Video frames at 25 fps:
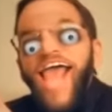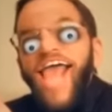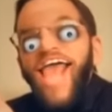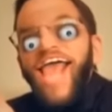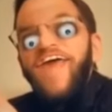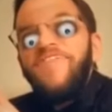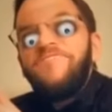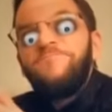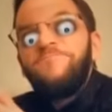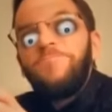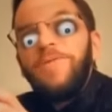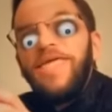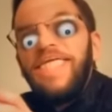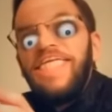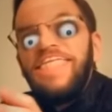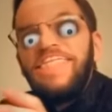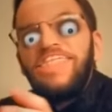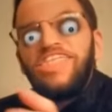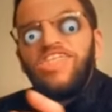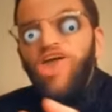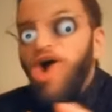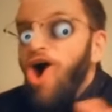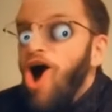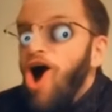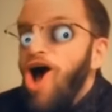have been
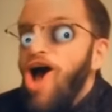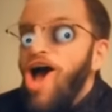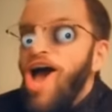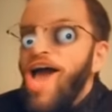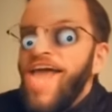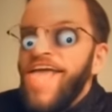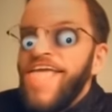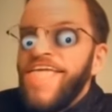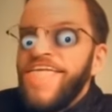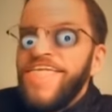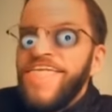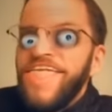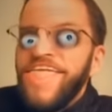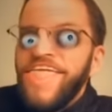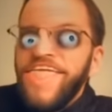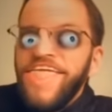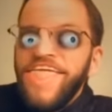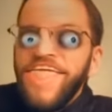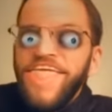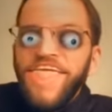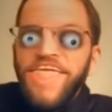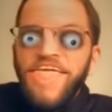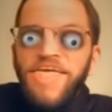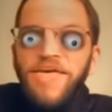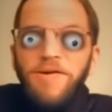gone.
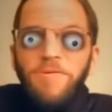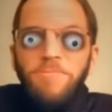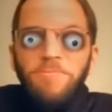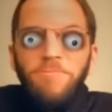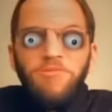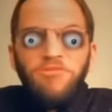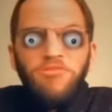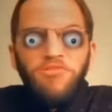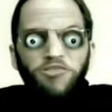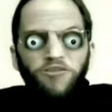But the